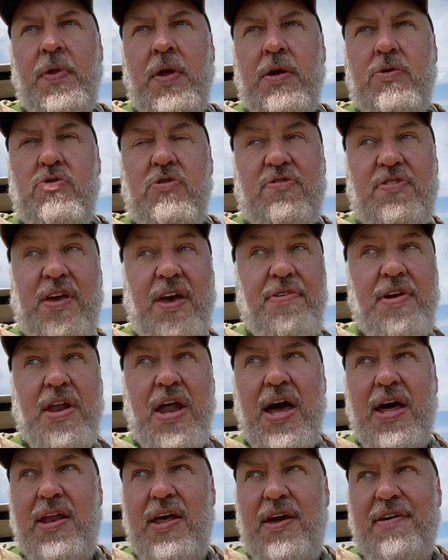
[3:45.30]
Just to give you an
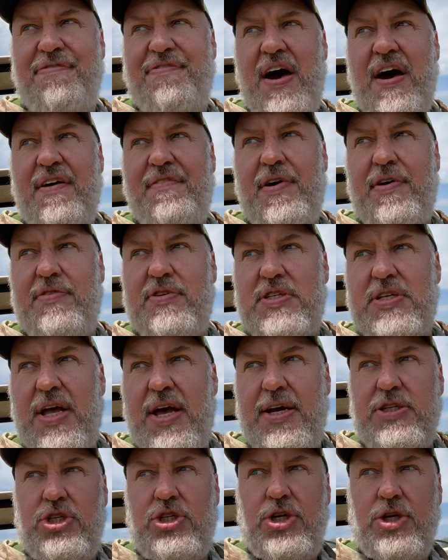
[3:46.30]
idea, 5 of us
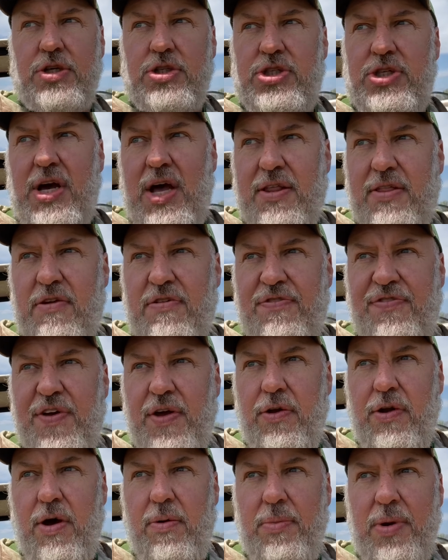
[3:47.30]
last year shot this
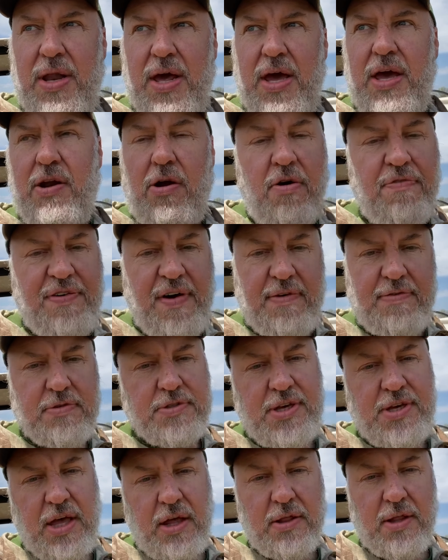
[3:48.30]
field opening day, and all 5 of
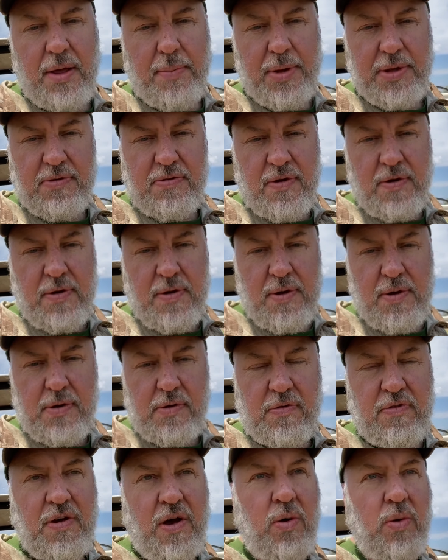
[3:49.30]
us killed limits.
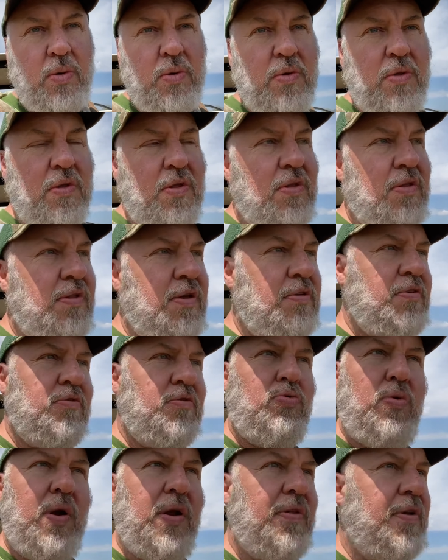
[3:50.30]
So this
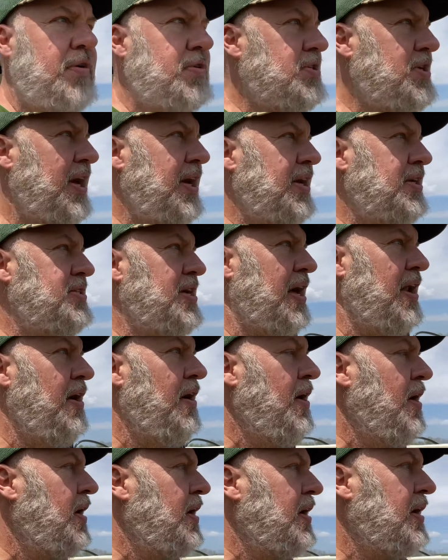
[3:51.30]
is one of those things that
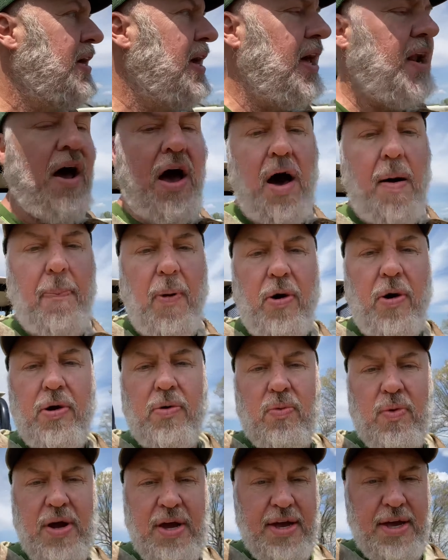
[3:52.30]
get up on
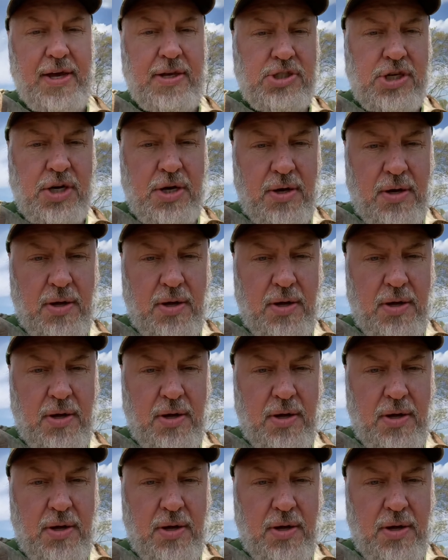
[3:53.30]
a ridge.